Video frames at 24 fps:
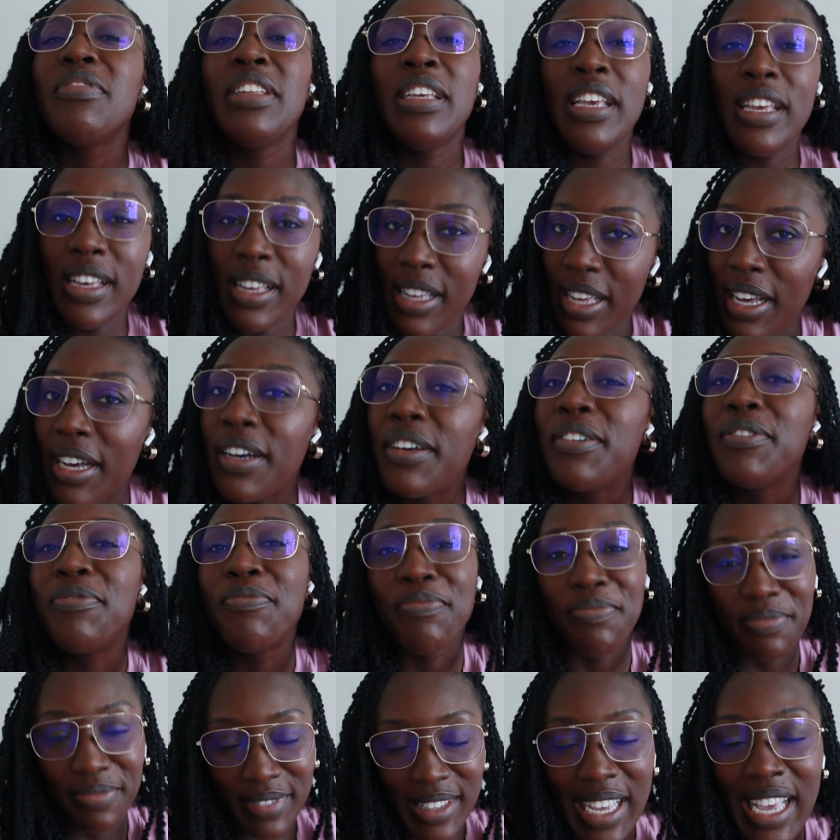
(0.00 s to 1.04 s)
yeah,
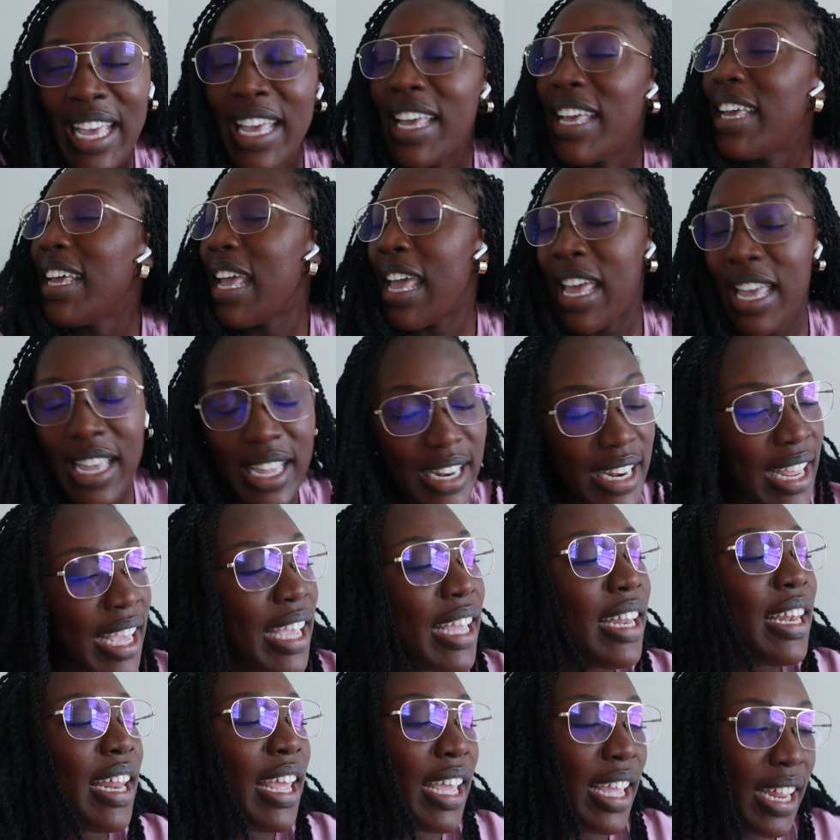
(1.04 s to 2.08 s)

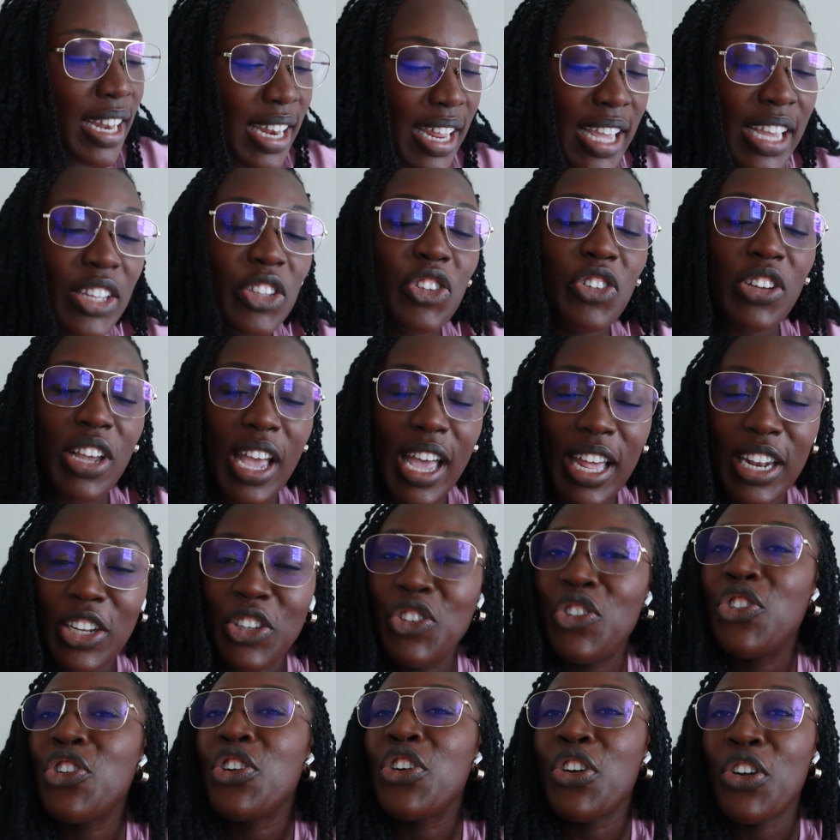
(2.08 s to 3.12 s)
it
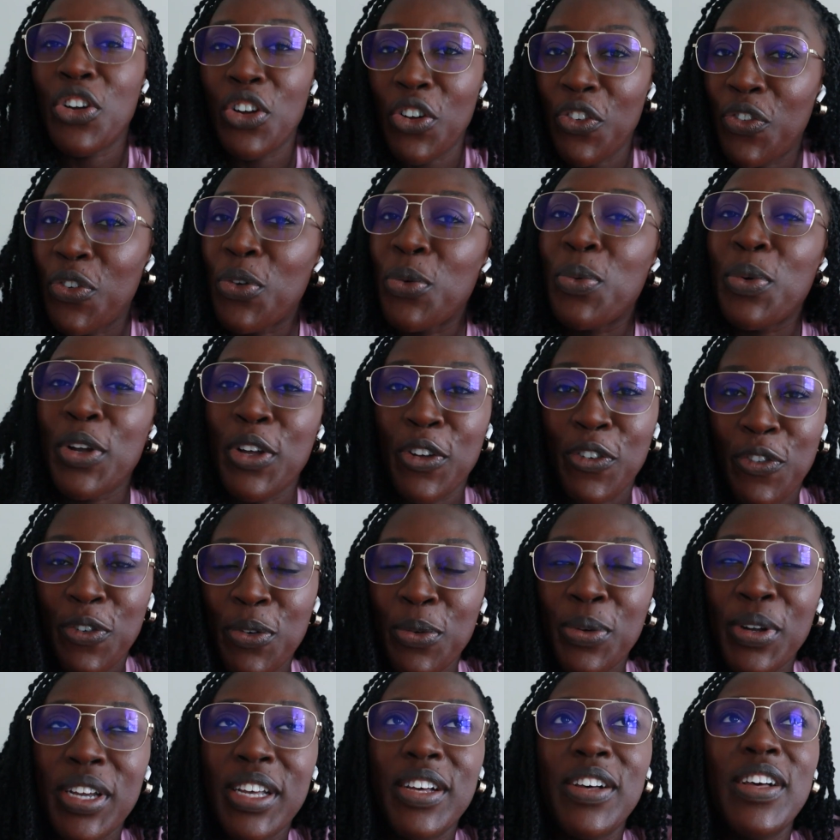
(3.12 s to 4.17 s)
challenged your girl for real,
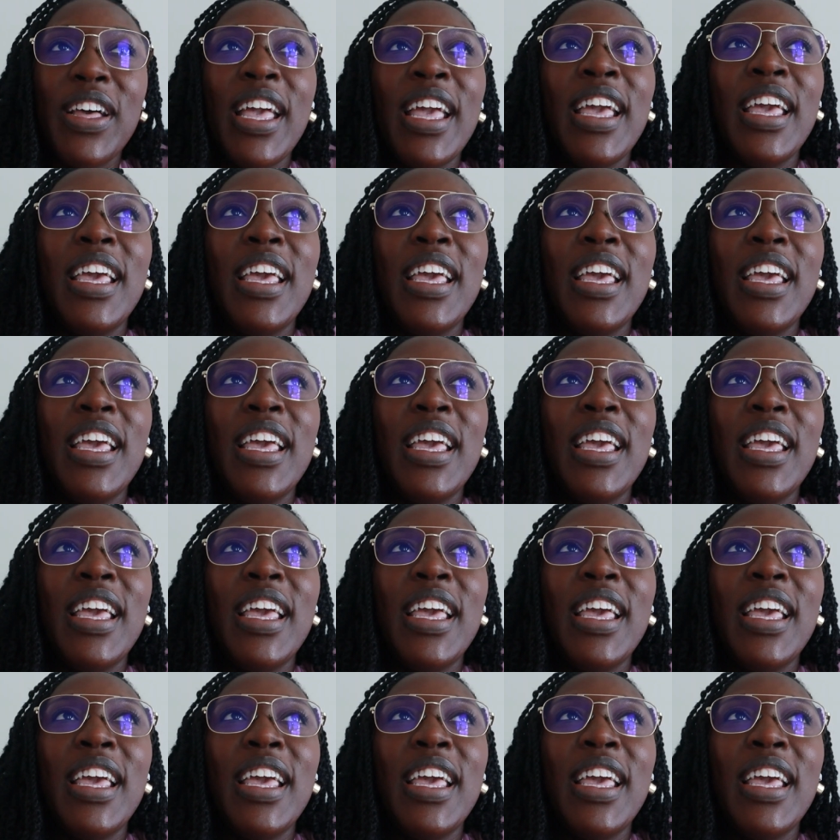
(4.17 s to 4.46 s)
for real.